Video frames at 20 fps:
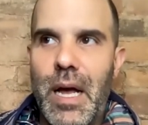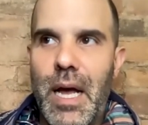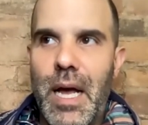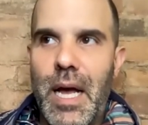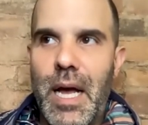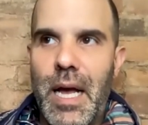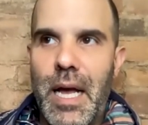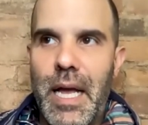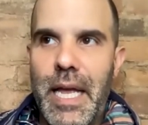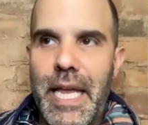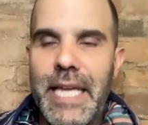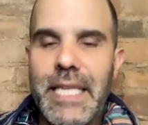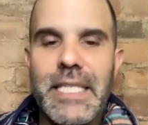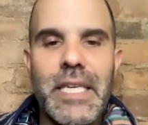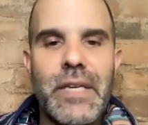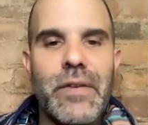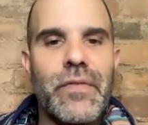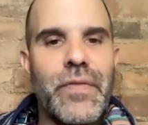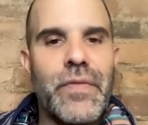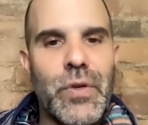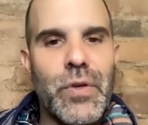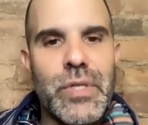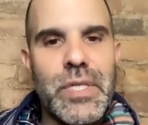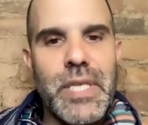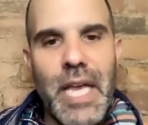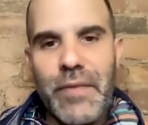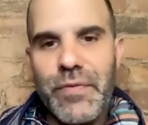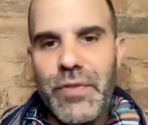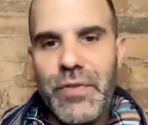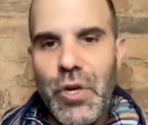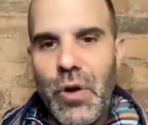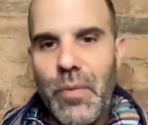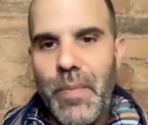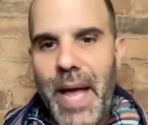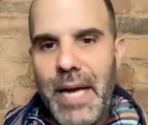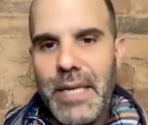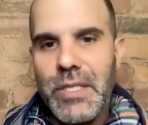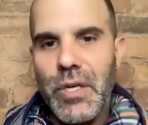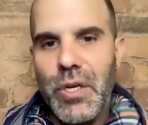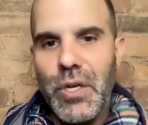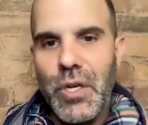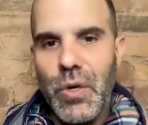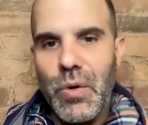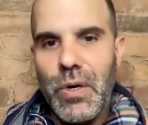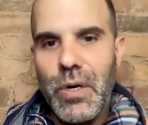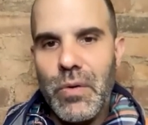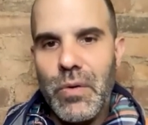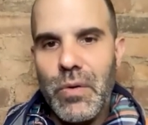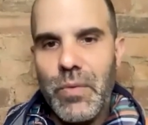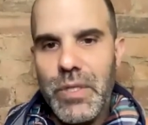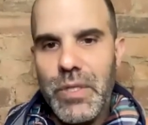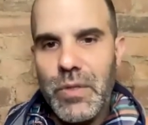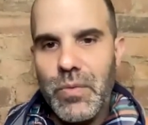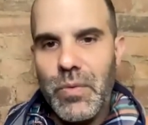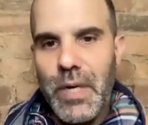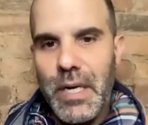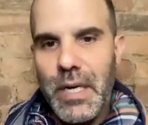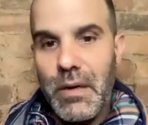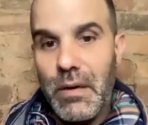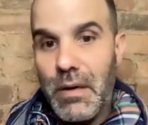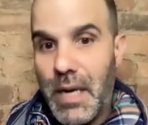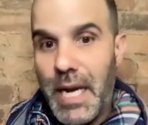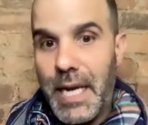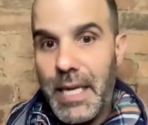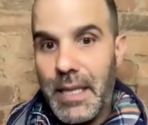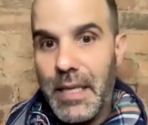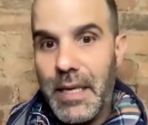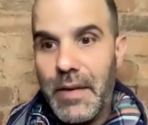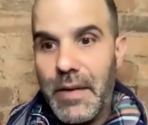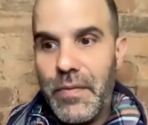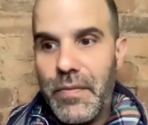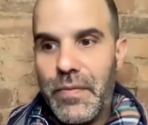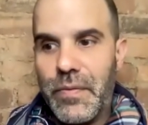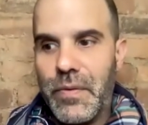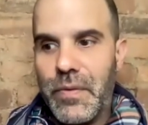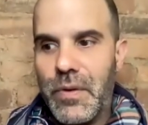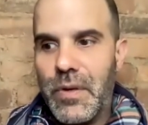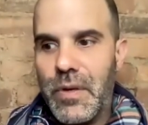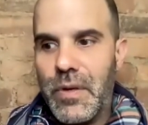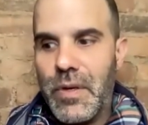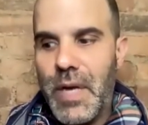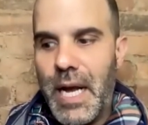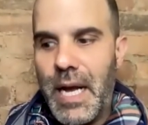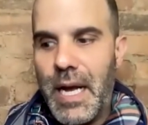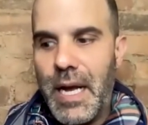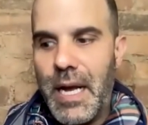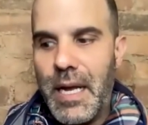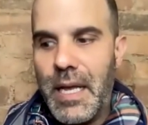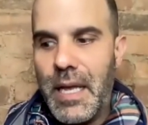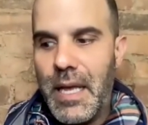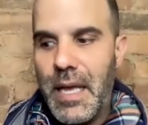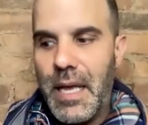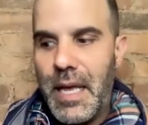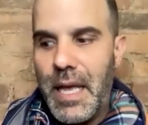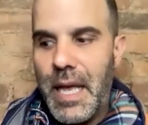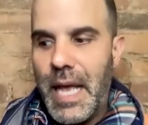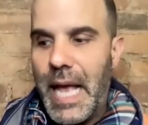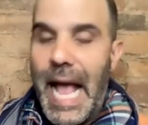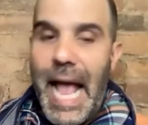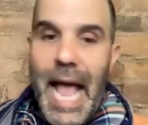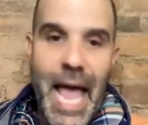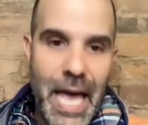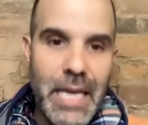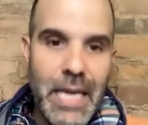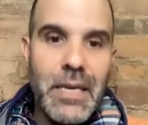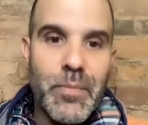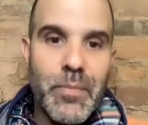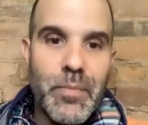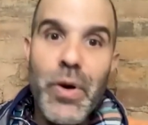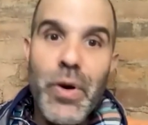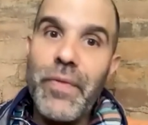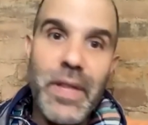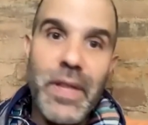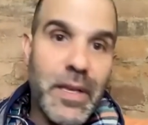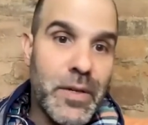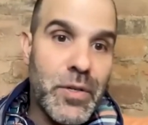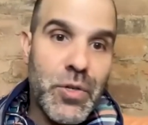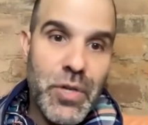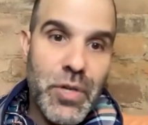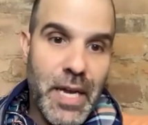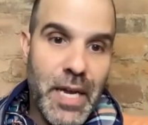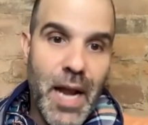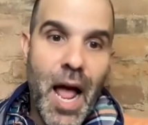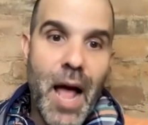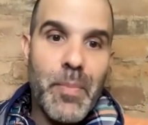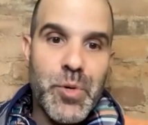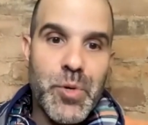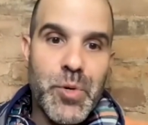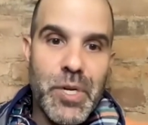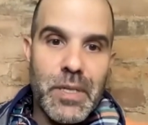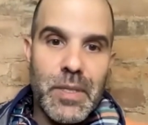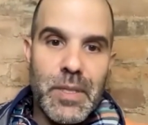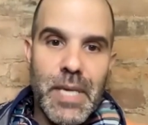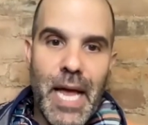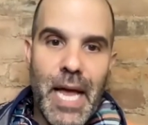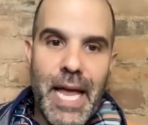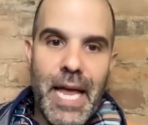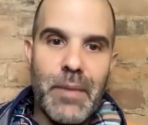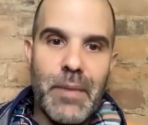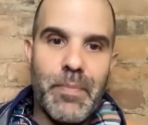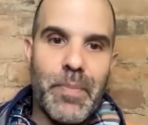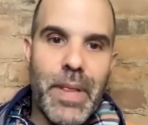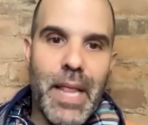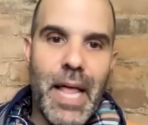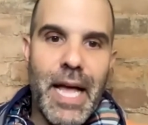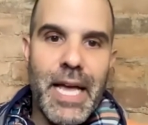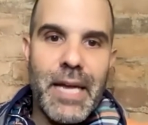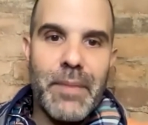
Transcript: uh, it didn't feel safe to go back to new york which is where i live uh, and privilege and options. I had I